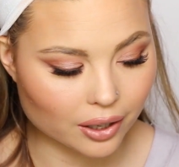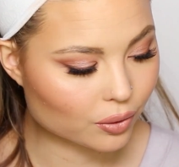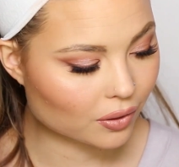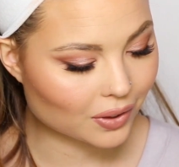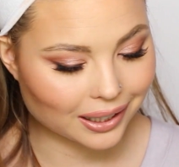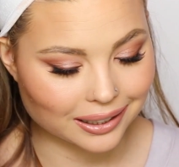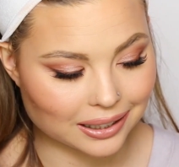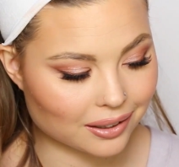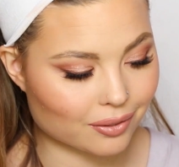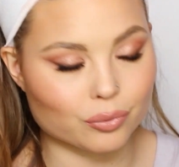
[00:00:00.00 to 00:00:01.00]
I don't even think I
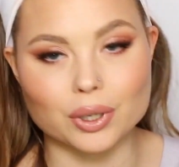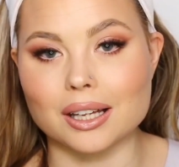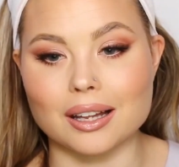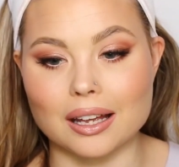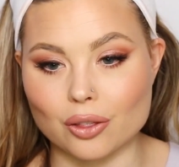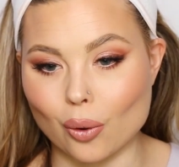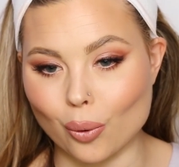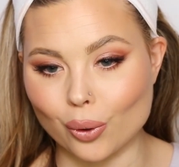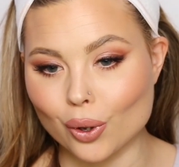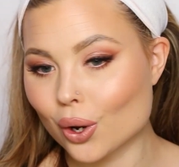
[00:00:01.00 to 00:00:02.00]
need really like the
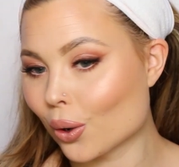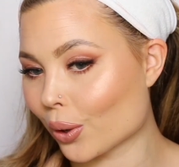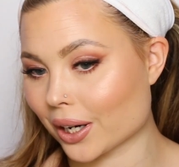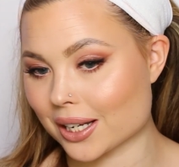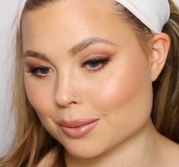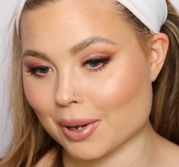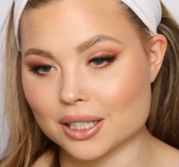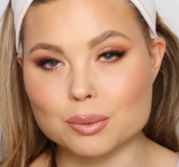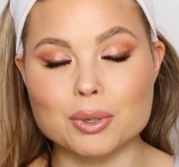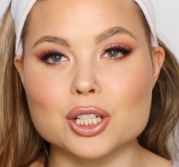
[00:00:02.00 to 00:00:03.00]
whole Orgasm
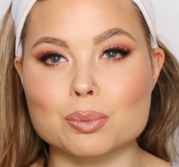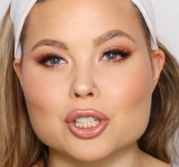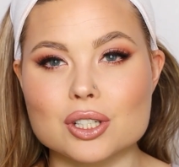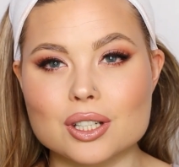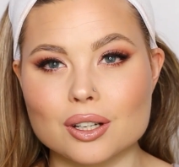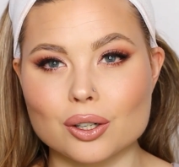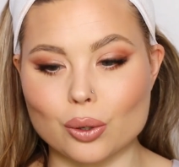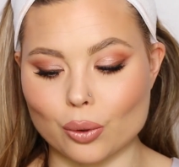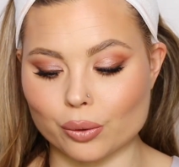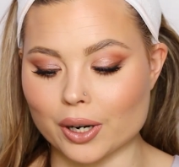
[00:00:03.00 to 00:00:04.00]
X blush, but just a little
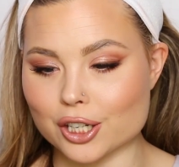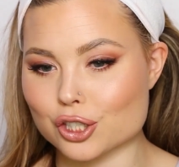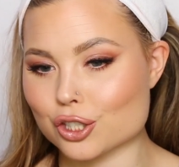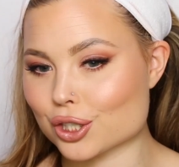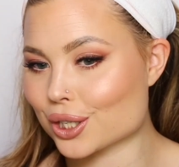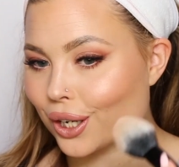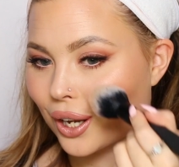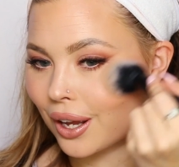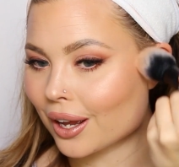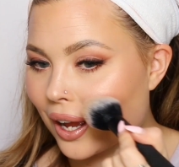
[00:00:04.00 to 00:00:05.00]
gold rush just to
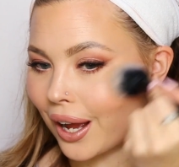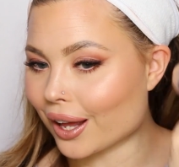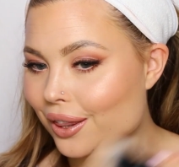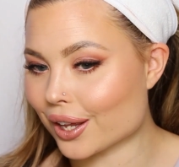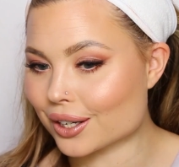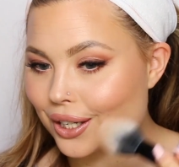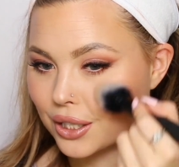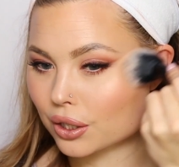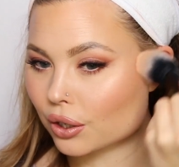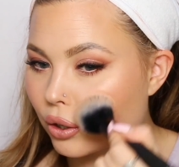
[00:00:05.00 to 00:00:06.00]
add that
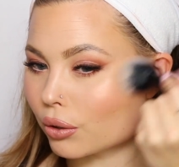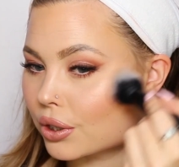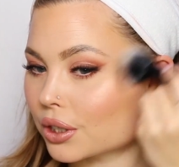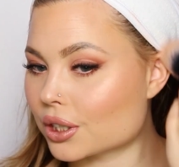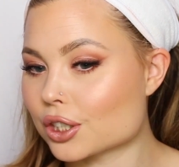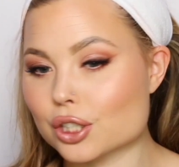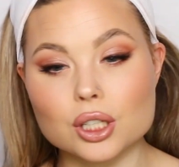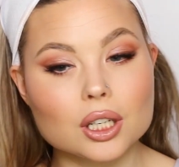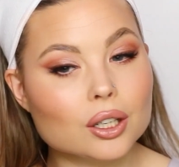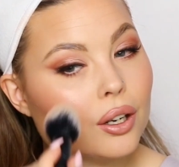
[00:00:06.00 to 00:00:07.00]
nice goldeny
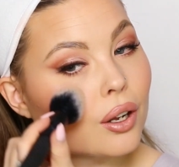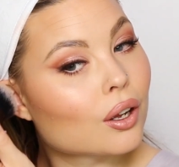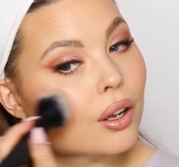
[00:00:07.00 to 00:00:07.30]
sheen